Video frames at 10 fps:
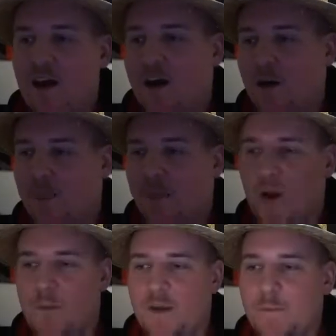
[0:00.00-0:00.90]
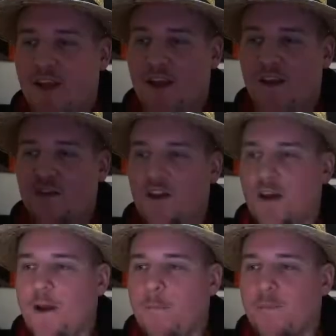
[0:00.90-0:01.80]
What I mean by that is,
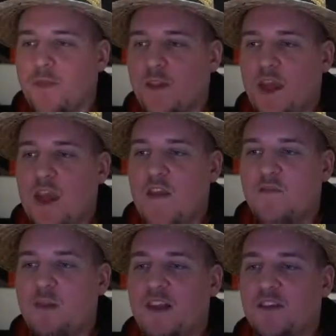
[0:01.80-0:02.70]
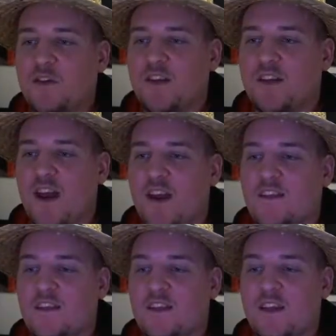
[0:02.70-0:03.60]
if Blizzard
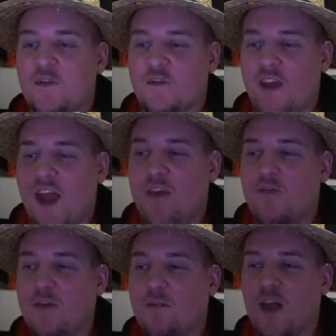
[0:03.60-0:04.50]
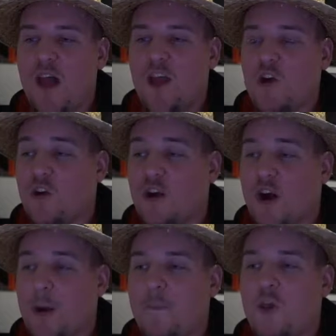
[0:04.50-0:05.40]
decided to give every player
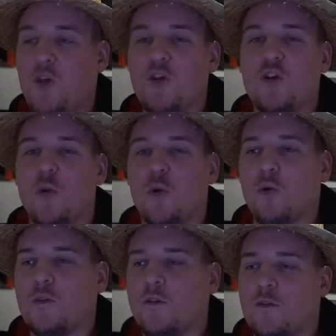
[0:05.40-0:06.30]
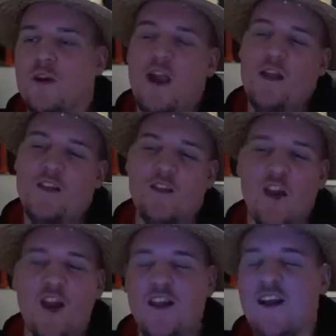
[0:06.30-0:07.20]
1,000,000 gold, okay, let's
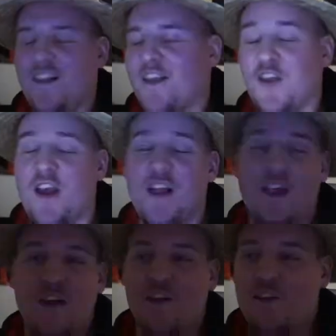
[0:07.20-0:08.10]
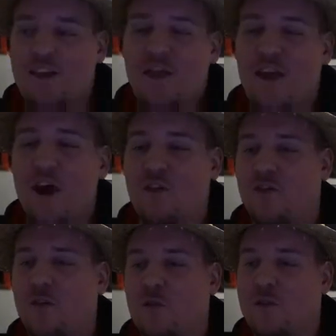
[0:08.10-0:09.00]
say like 10,000
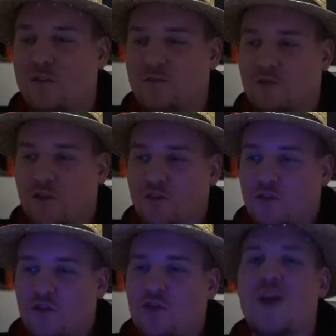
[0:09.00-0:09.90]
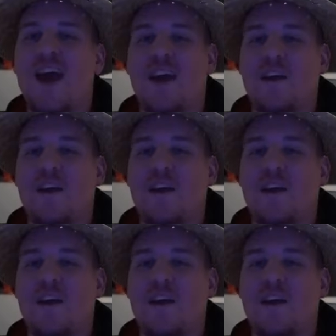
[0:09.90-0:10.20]
gold, just today,